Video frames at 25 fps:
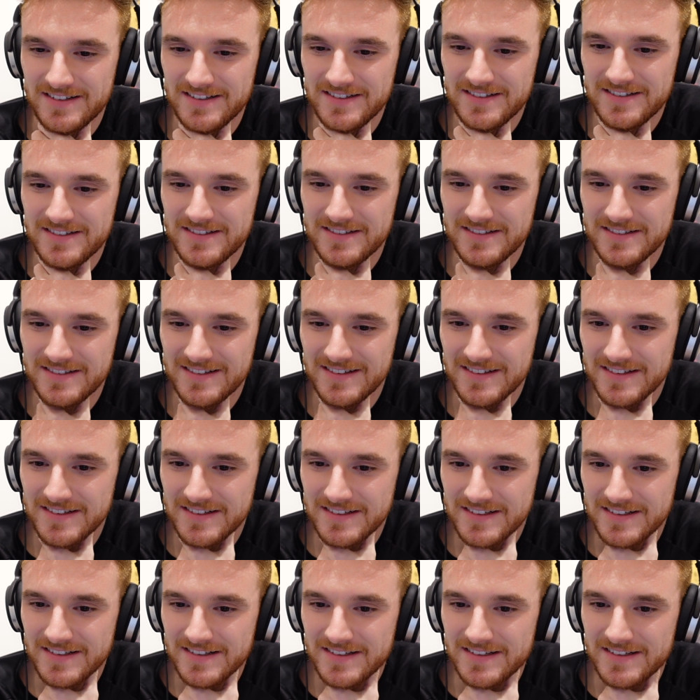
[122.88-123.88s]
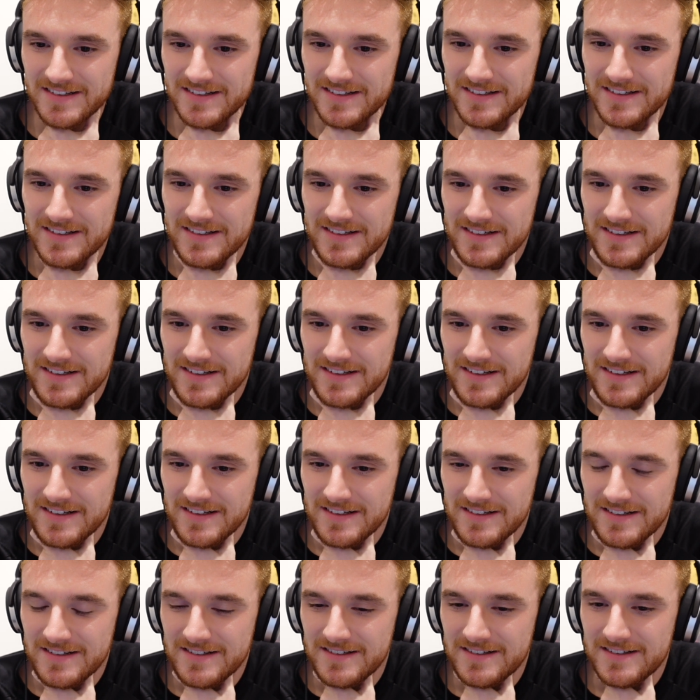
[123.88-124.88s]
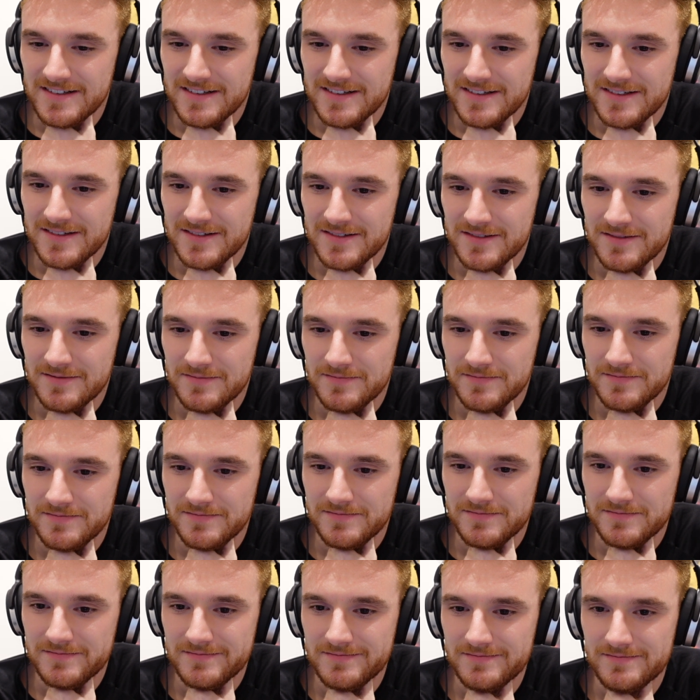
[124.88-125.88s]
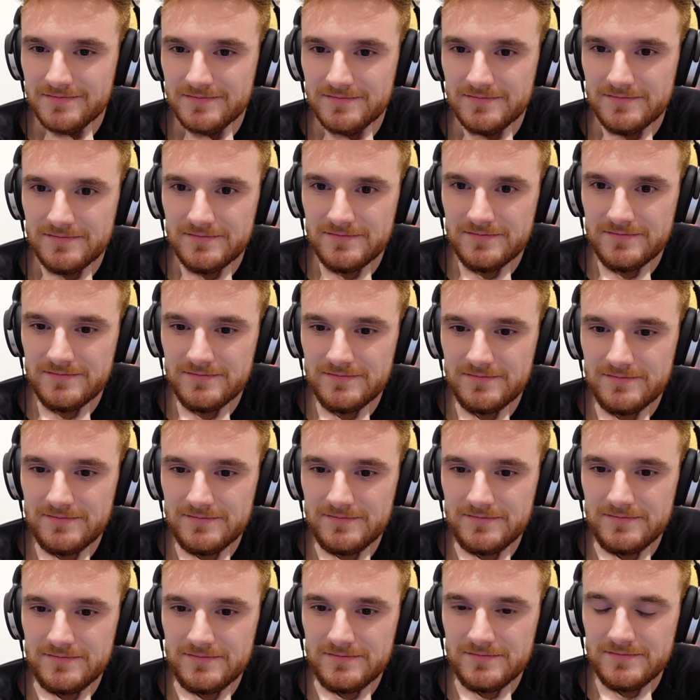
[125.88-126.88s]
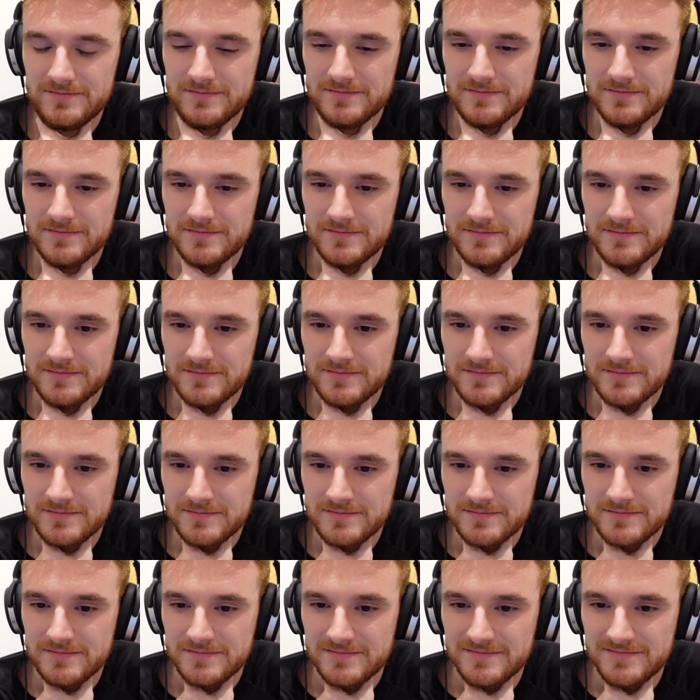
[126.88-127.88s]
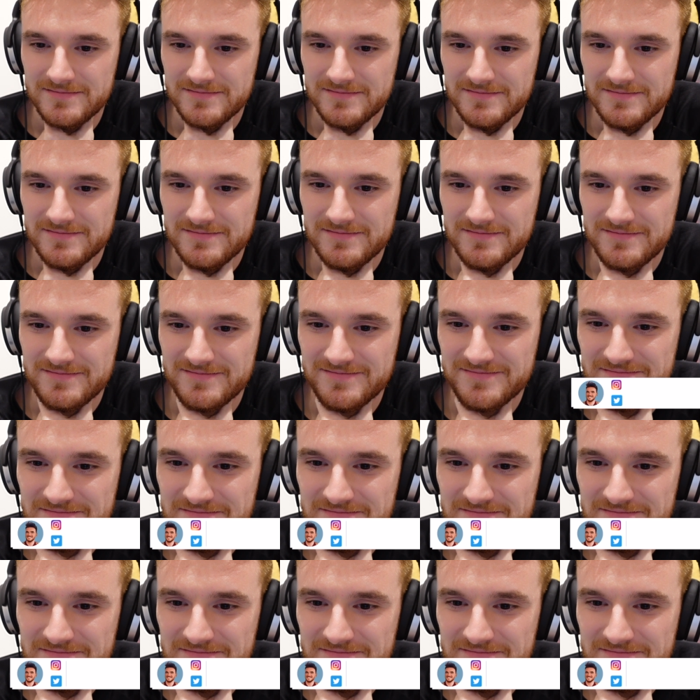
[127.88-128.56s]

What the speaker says: No words are spoken by the person on screen.